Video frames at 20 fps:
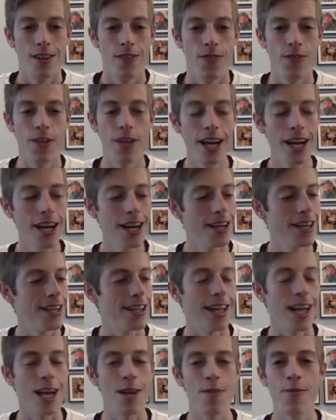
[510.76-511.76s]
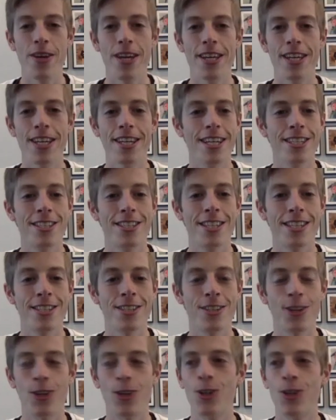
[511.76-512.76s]
It's
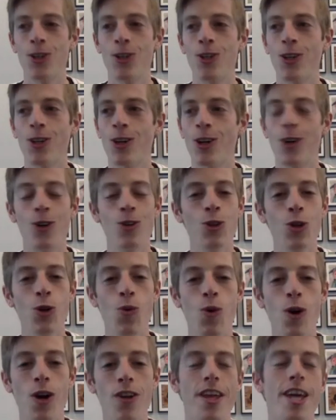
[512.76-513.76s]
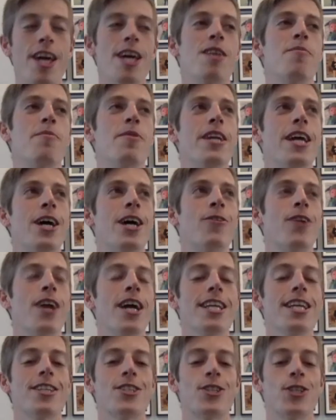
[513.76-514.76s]
a whole new world ahead of me now,
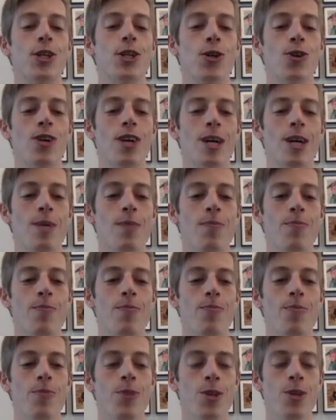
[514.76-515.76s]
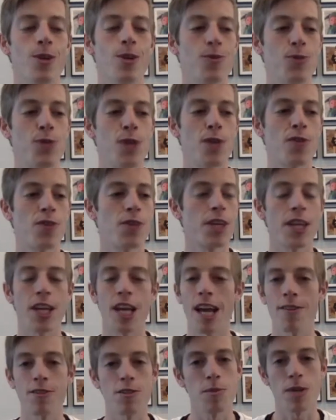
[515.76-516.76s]
right? So definitely gonna
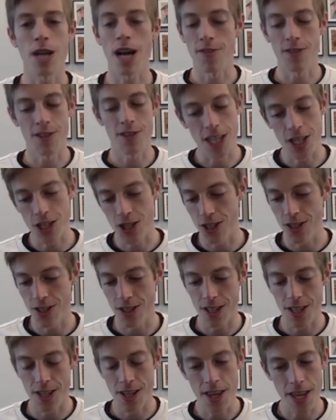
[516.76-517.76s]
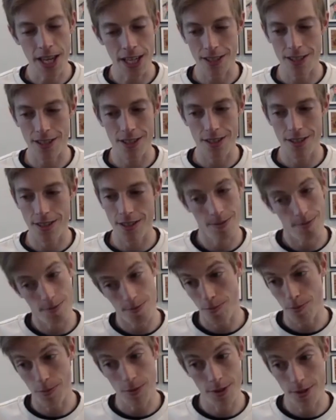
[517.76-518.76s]
have some conversations in the
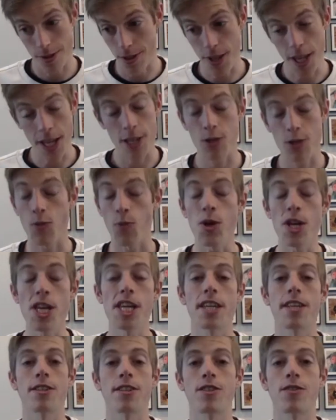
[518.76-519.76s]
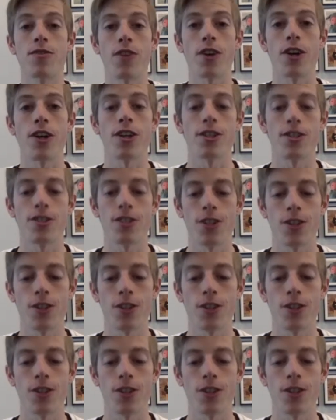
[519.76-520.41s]
next week as far as